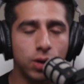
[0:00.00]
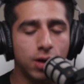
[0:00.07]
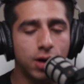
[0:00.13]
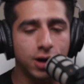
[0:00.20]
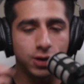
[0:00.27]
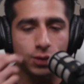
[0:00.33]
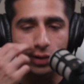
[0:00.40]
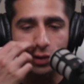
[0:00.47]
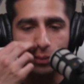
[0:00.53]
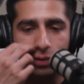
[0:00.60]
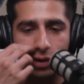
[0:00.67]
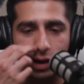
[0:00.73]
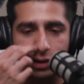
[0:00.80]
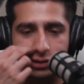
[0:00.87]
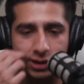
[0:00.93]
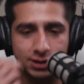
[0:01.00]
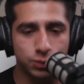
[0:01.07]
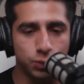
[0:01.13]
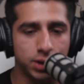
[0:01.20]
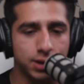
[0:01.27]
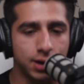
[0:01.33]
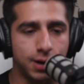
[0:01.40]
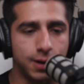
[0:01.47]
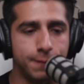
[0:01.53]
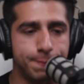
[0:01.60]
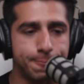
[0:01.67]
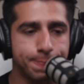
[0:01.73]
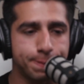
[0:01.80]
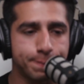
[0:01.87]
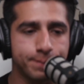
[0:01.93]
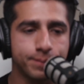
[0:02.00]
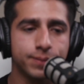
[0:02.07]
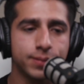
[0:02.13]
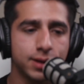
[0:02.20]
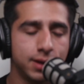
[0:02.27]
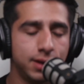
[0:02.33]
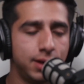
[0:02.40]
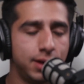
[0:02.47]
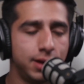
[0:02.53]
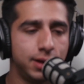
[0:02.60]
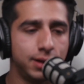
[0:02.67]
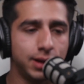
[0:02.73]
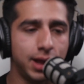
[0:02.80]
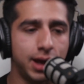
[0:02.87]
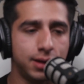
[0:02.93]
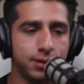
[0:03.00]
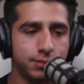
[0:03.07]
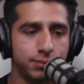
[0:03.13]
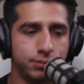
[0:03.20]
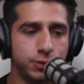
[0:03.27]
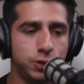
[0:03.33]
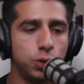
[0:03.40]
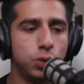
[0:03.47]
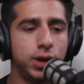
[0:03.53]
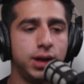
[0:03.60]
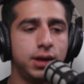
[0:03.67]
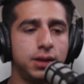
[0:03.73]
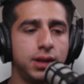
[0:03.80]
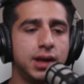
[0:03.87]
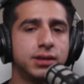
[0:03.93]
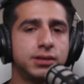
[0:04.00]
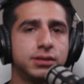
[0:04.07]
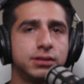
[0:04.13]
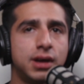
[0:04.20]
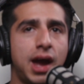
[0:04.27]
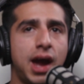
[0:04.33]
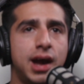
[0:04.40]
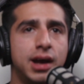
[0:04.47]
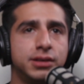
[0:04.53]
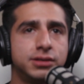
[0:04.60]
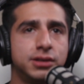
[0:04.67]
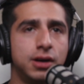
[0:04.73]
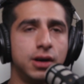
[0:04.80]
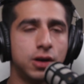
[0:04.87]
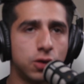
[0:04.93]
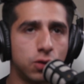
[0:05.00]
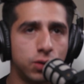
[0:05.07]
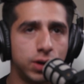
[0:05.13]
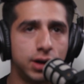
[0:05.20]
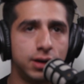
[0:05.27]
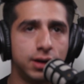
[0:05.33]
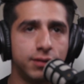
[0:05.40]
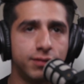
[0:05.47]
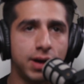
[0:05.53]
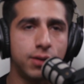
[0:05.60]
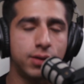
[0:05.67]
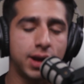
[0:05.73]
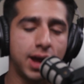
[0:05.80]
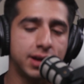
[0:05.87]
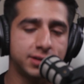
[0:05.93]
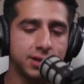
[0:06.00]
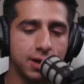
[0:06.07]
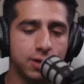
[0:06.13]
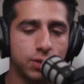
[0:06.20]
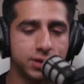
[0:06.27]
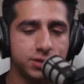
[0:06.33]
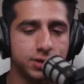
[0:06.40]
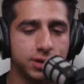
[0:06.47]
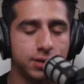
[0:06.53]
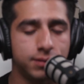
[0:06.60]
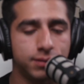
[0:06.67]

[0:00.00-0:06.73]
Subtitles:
are you in your process with like doing this as a career, if I were to ask that question?